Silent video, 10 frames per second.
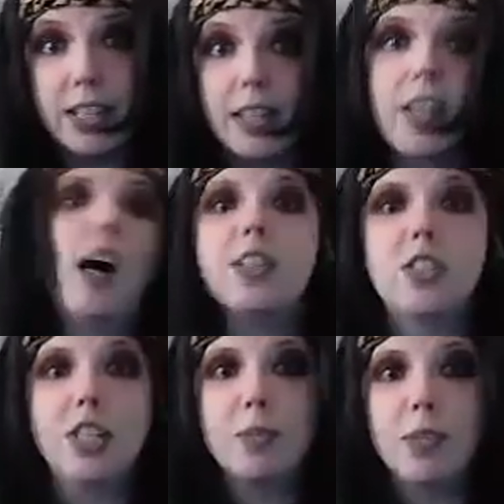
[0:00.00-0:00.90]
in the
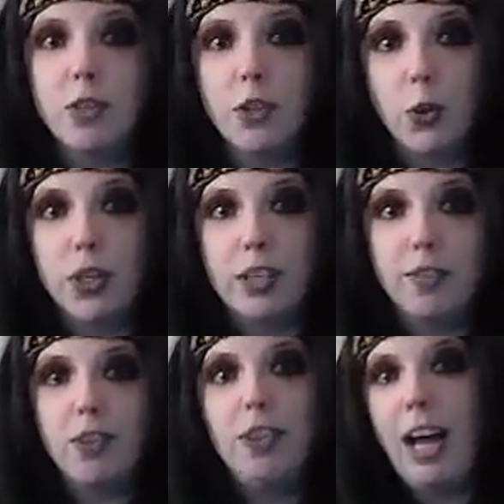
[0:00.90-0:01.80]
concepts of good or
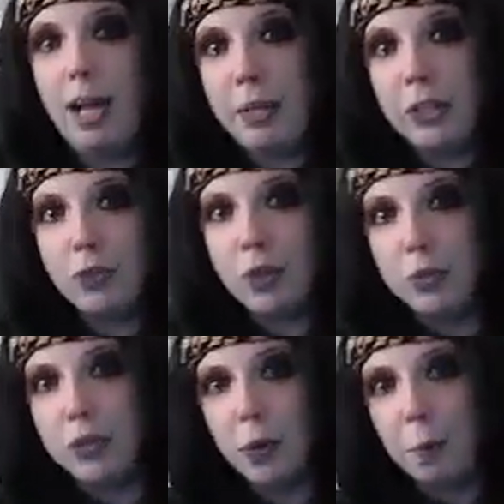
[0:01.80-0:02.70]
evil, I might agree
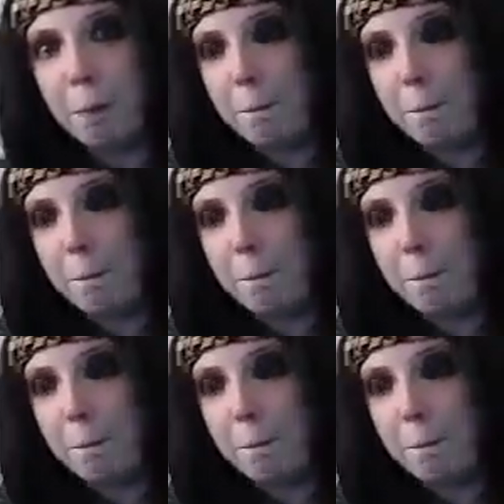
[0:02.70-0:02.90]
with you.